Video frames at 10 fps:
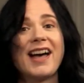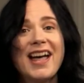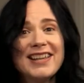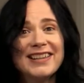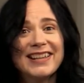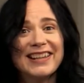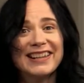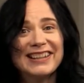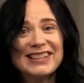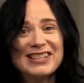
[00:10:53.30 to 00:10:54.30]

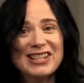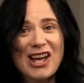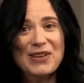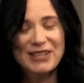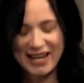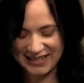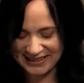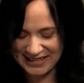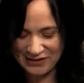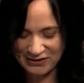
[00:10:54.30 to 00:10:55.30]
Kylie, good job,
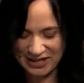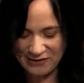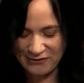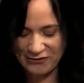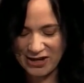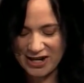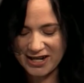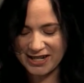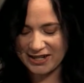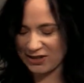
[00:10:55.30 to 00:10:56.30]
Kylie. You've done a
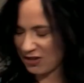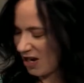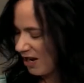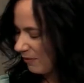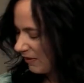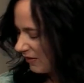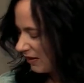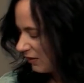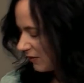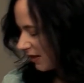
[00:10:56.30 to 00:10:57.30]
very good job. I
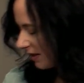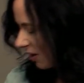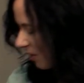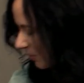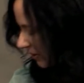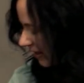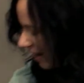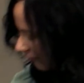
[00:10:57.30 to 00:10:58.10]
think you've said it almost